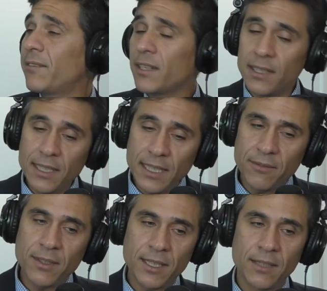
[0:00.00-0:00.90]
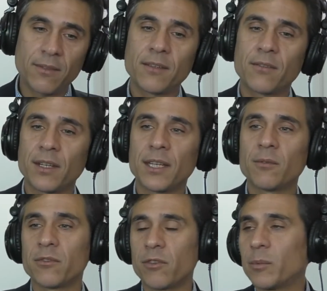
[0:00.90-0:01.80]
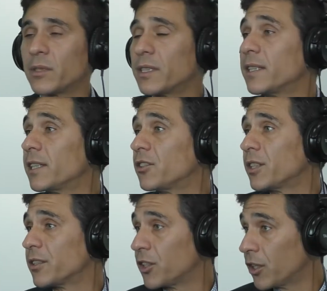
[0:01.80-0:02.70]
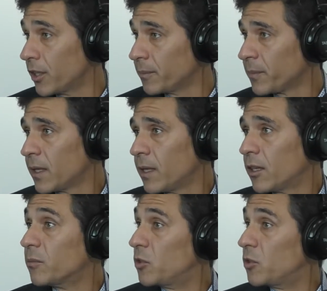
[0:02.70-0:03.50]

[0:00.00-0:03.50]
Even even even if the level of representation is good, mm-hmm.